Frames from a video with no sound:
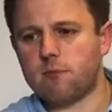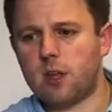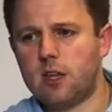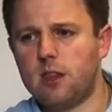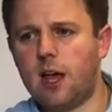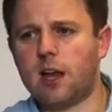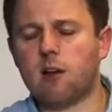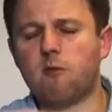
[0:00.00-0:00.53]

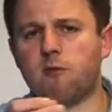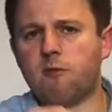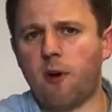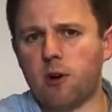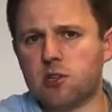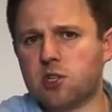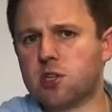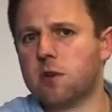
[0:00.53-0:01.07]
that
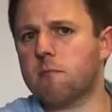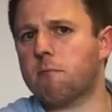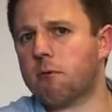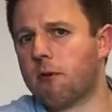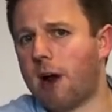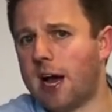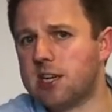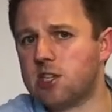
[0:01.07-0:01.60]
first
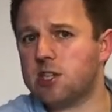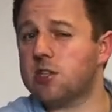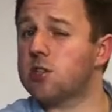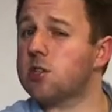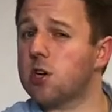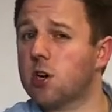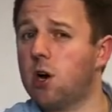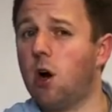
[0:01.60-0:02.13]
impressions
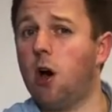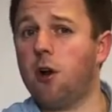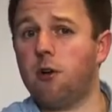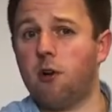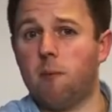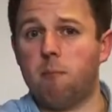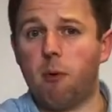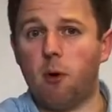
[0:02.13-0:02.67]
to God are
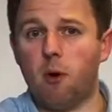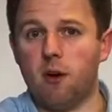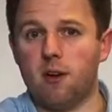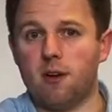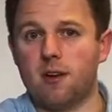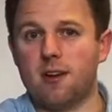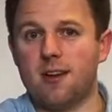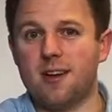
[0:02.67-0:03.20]

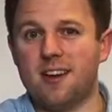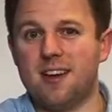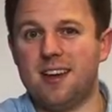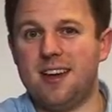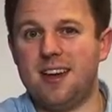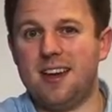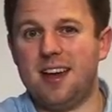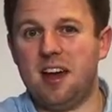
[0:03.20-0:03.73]
important.
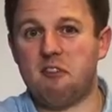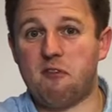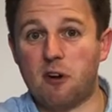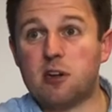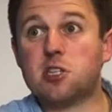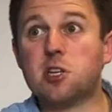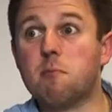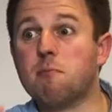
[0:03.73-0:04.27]
If
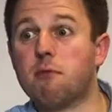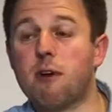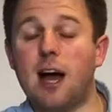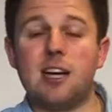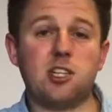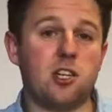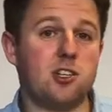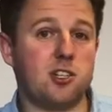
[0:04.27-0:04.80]
first
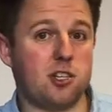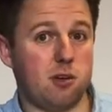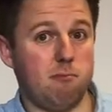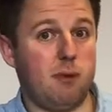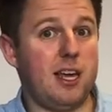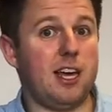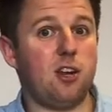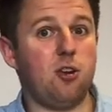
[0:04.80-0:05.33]
impressions to
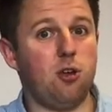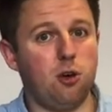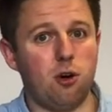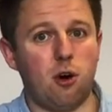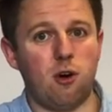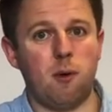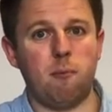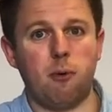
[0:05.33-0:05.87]
me and you
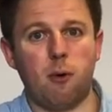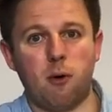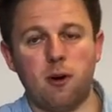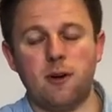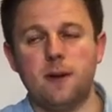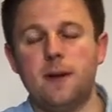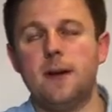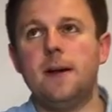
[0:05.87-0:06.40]
are
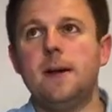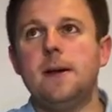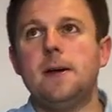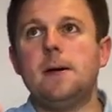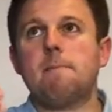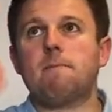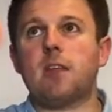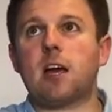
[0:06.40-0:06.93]
important,
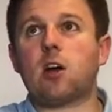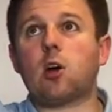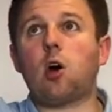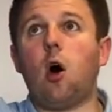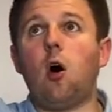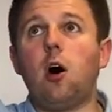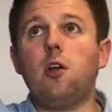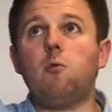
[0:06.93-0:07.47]
that
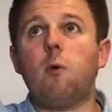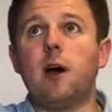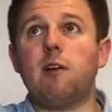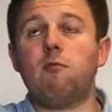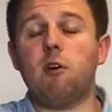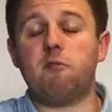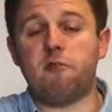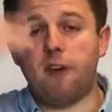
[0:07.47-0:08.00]
God, when
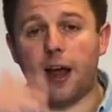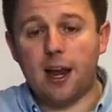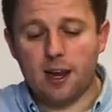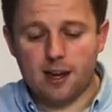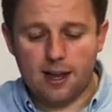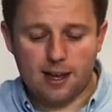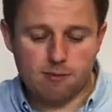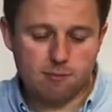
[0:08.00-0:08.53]

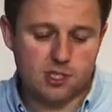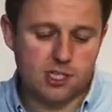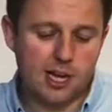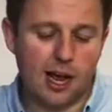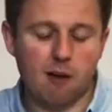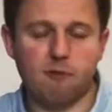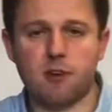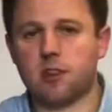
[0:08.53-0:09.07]
revealing
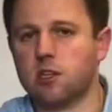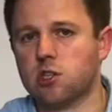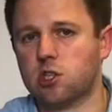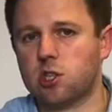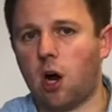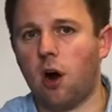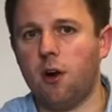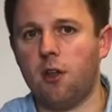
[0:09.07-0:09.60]
himself at the
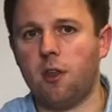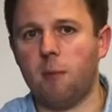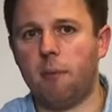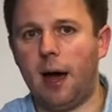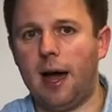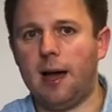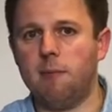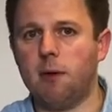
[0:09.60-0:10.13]
start of the
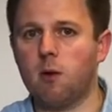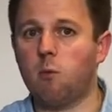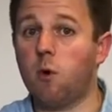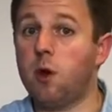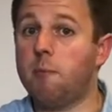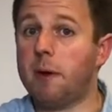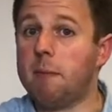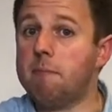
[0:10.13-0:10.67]
Bible,
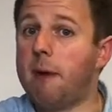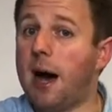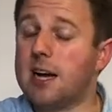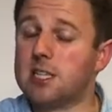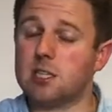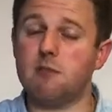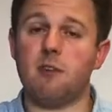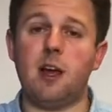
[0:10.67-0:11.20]
would be
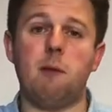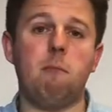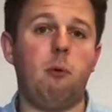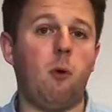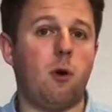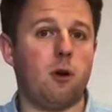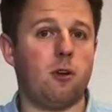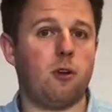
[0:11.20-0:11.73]
massively
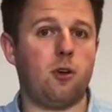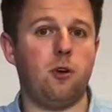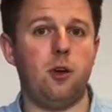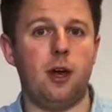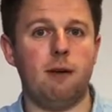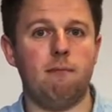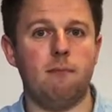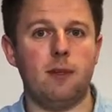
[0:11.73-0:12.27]
important to
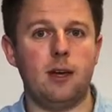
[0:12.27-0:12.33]
him.